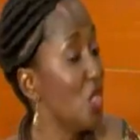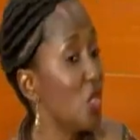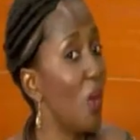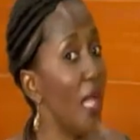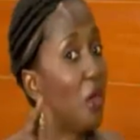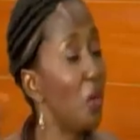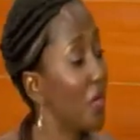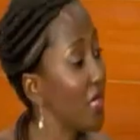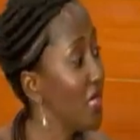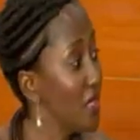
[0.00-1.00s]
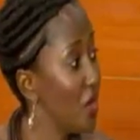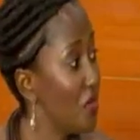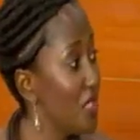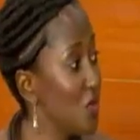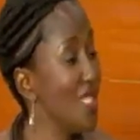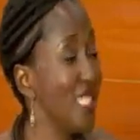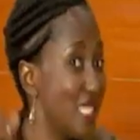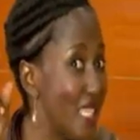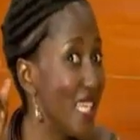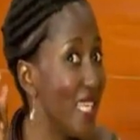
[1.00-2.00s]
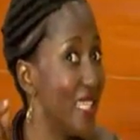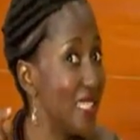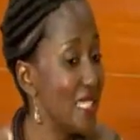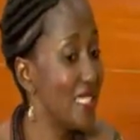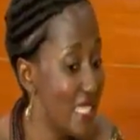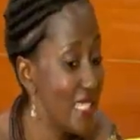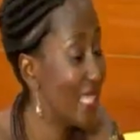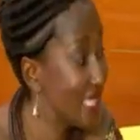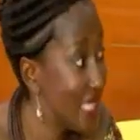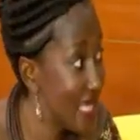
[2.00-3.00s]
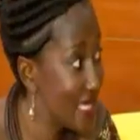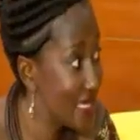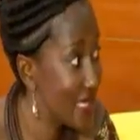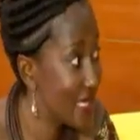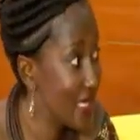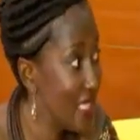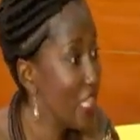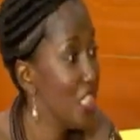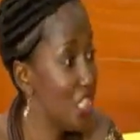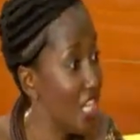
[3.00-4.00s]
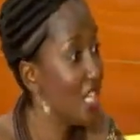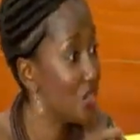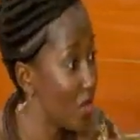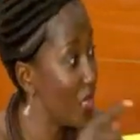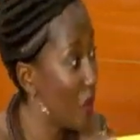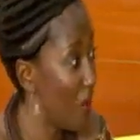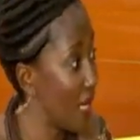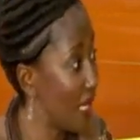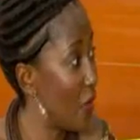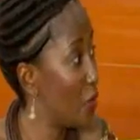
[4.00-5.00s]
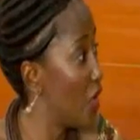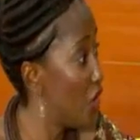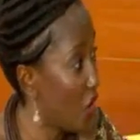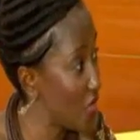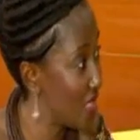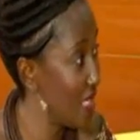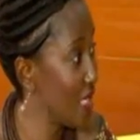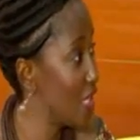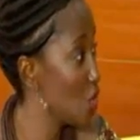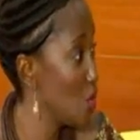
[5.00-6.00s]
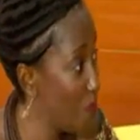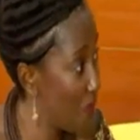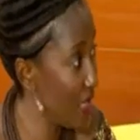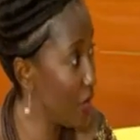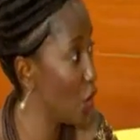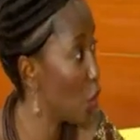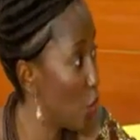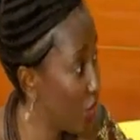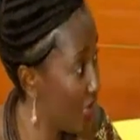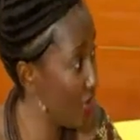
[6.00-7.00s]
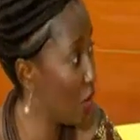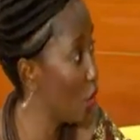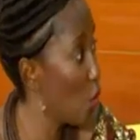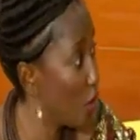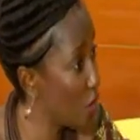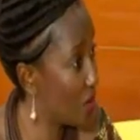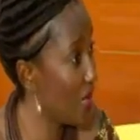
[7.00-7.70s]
So while you're working in the office, which essentially entails sitting at a desk, she is running up and down, dusting, sweeping, cooking, going to